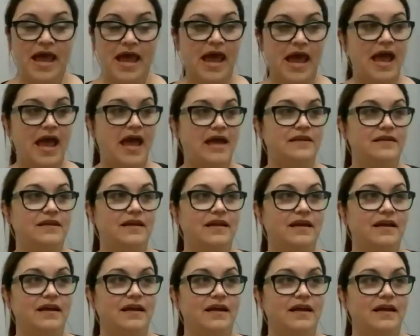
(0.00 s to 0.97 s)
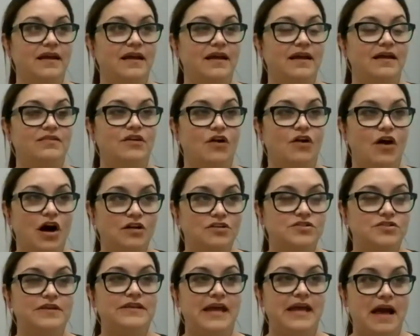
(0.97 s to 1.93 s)
And they're
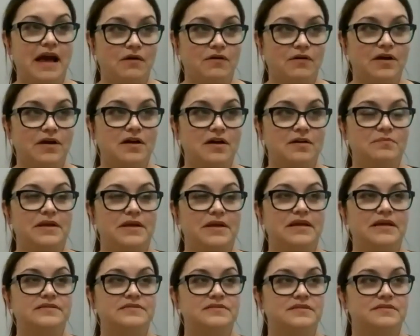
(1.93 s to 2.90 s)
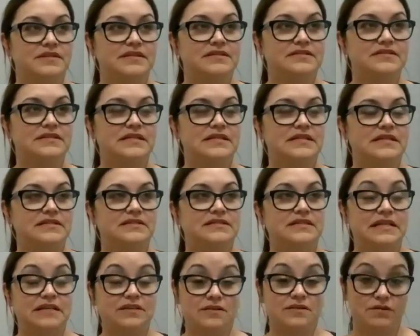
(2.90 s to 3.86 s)
altering the outcome because there is this
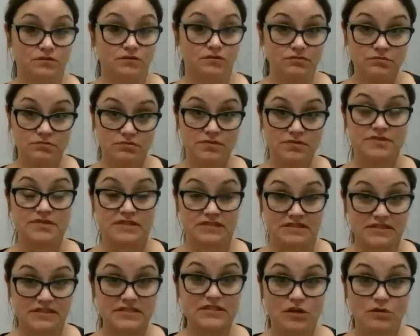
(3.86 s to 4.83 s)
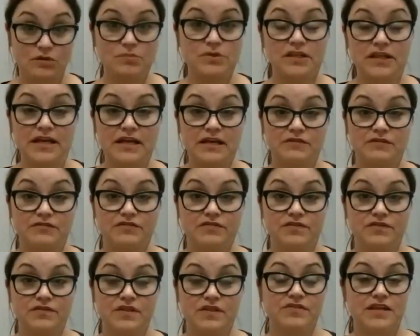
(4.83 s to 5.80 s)
either sincere belief
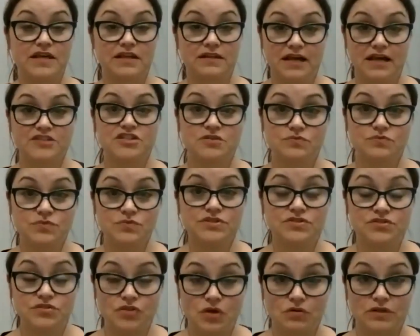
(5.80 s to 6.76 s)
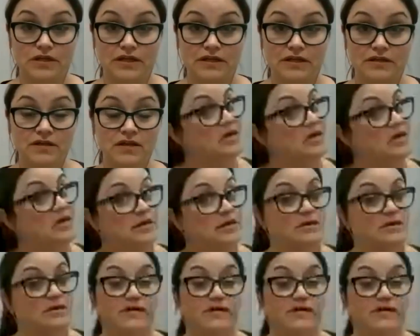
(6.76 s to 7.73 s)
that the election was stolen. A
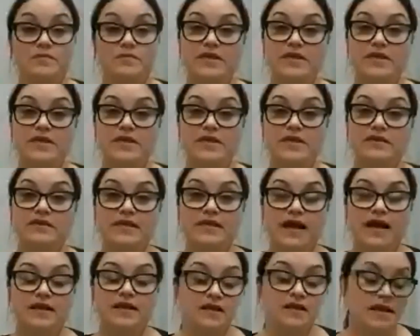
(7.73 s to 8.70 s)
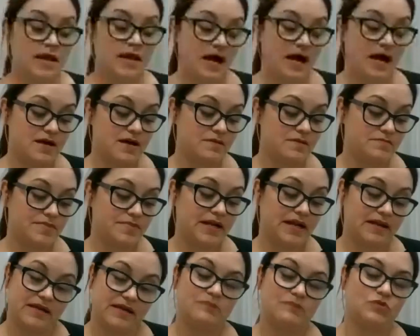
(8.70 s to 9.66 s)
lot of them think that, but I
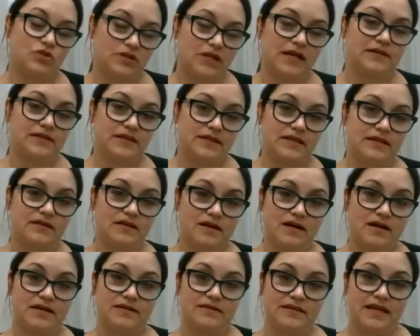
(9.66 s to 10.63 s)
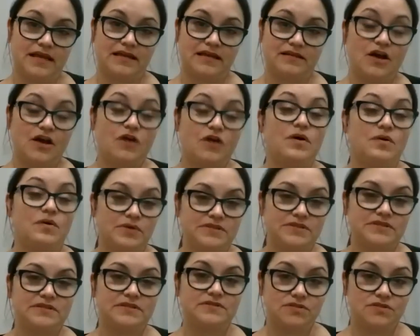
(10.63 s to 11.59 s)
think more likely than not, they know it
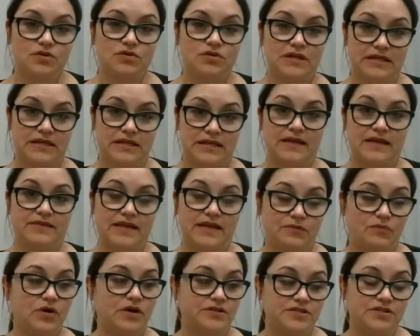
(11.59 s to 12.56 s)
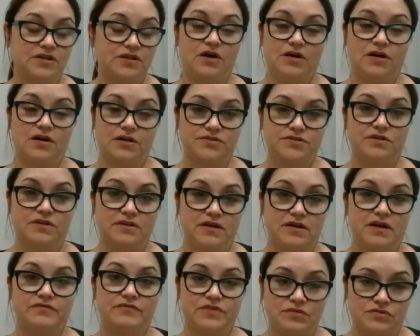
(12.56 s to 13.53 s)
wasn't stolen and they want to alter a
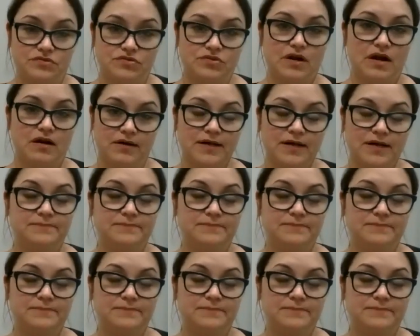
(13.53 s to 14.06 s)
future outcome.